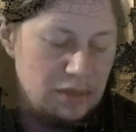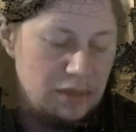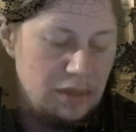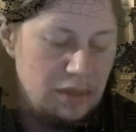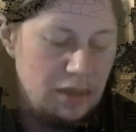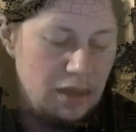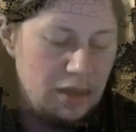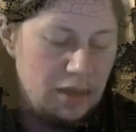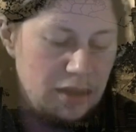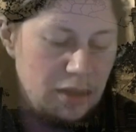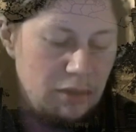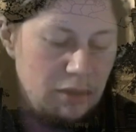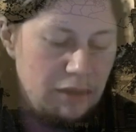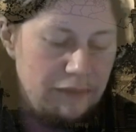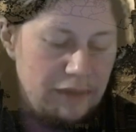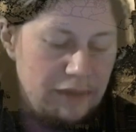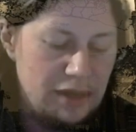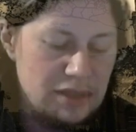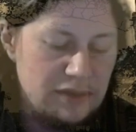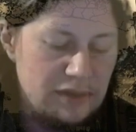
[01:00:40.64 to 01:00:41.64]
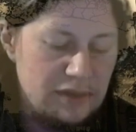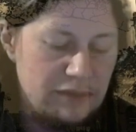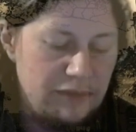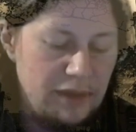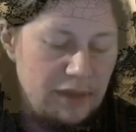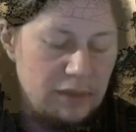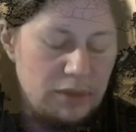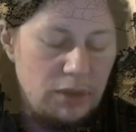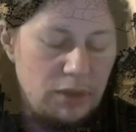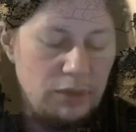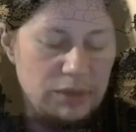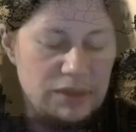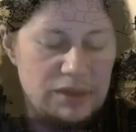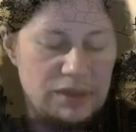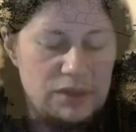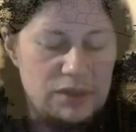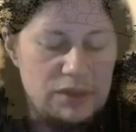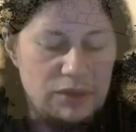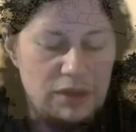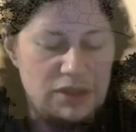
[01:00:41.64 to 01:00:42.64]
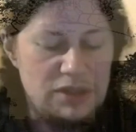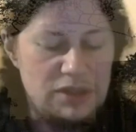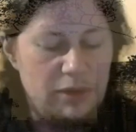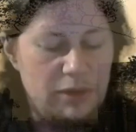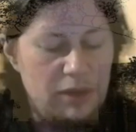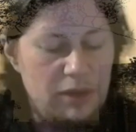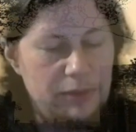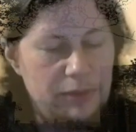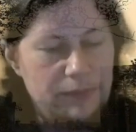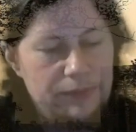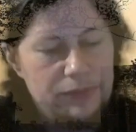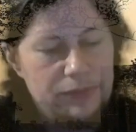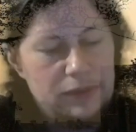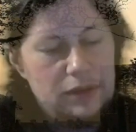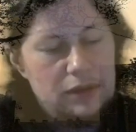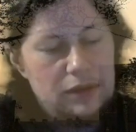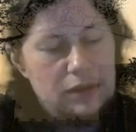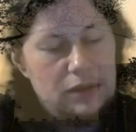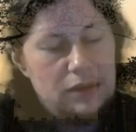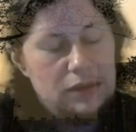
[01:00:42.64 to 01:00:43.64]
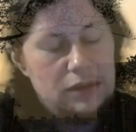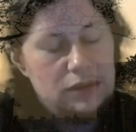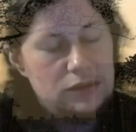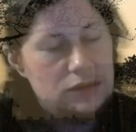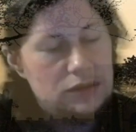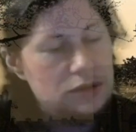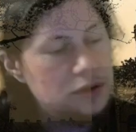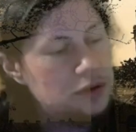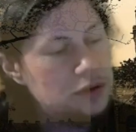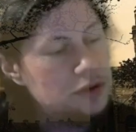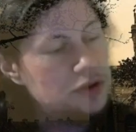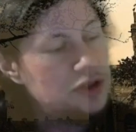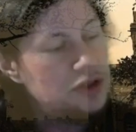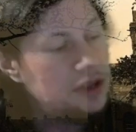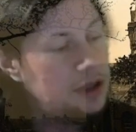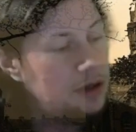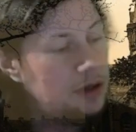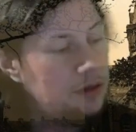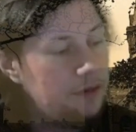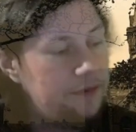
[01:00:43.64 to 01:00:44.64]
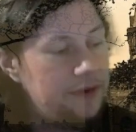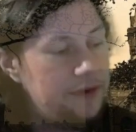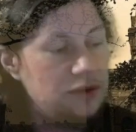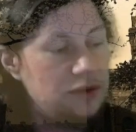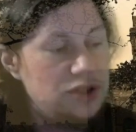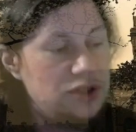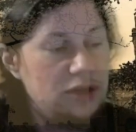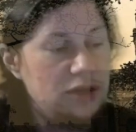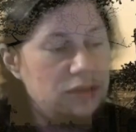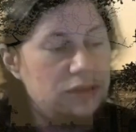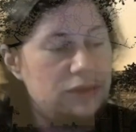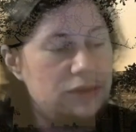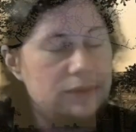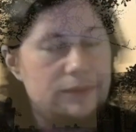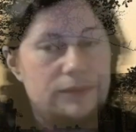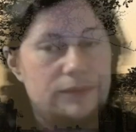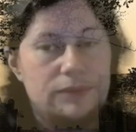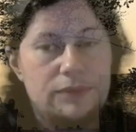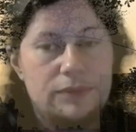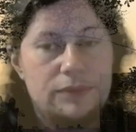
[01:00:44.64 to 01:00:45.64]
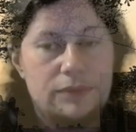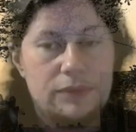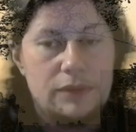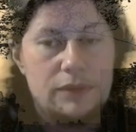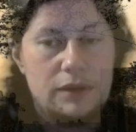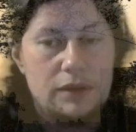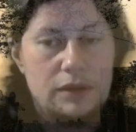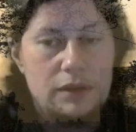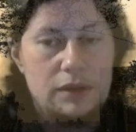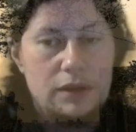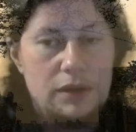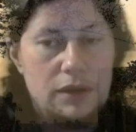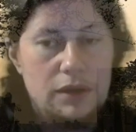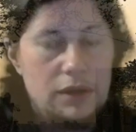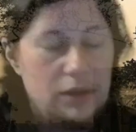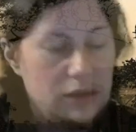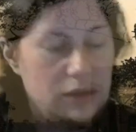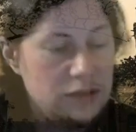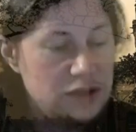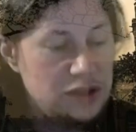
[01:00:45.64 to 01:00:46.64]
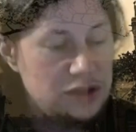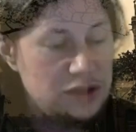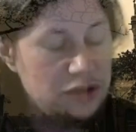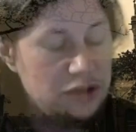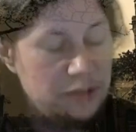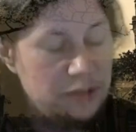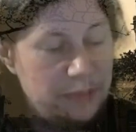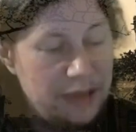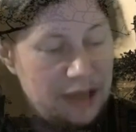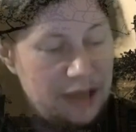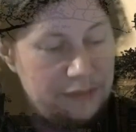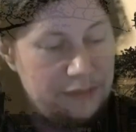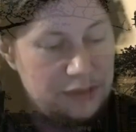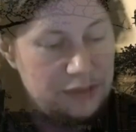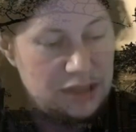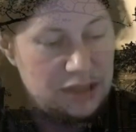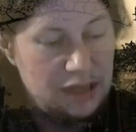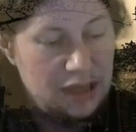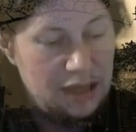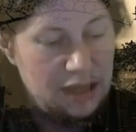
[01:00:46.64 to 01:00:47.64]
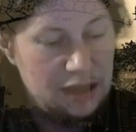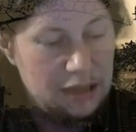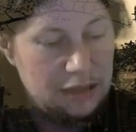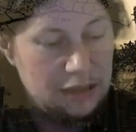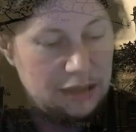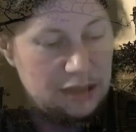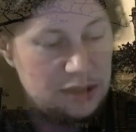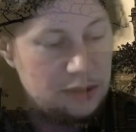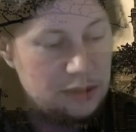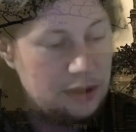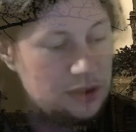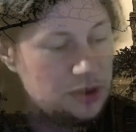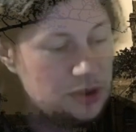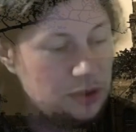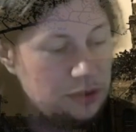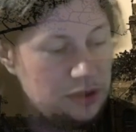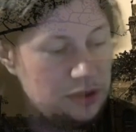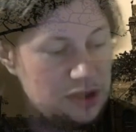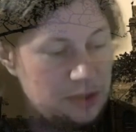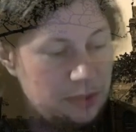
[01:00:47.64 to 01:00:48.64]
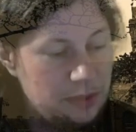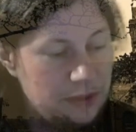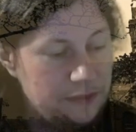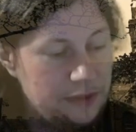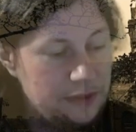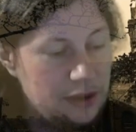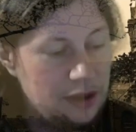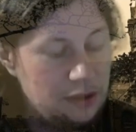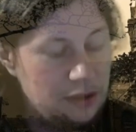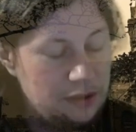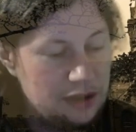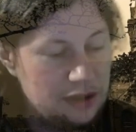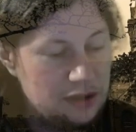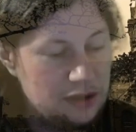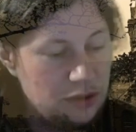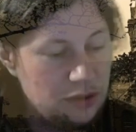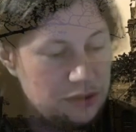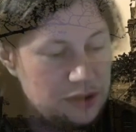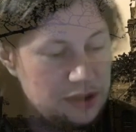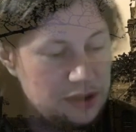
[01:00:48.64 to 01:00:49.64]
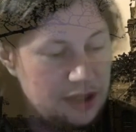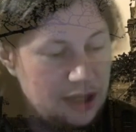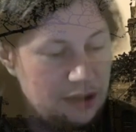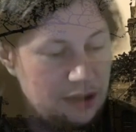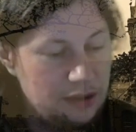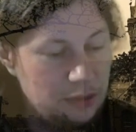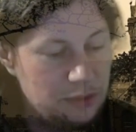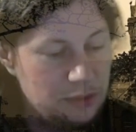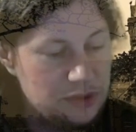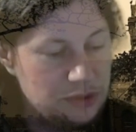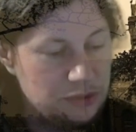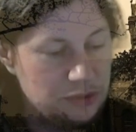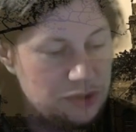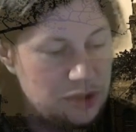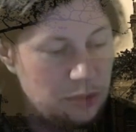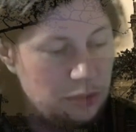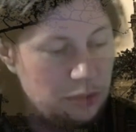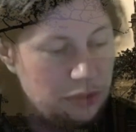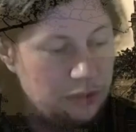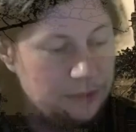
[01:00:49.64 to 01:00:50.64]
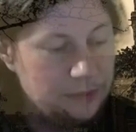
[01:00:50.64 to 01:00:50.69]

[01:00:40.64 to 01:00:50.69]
and though her flesh felt cold as the drenched marble, she did not feel chilled. She stood barefoot, her hair clinging to her shoulders above the low-necked cotton gown that was all she wore.